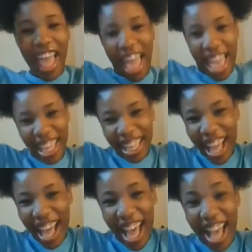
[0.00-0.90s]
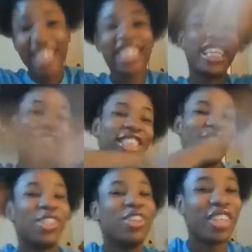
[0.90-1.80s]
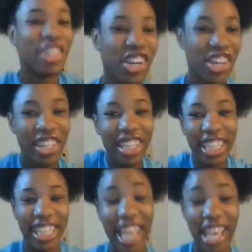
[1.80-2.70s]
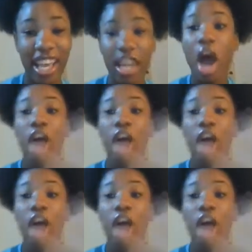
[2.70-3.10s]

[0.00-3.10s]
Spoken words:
Hey guys, it's your girl again,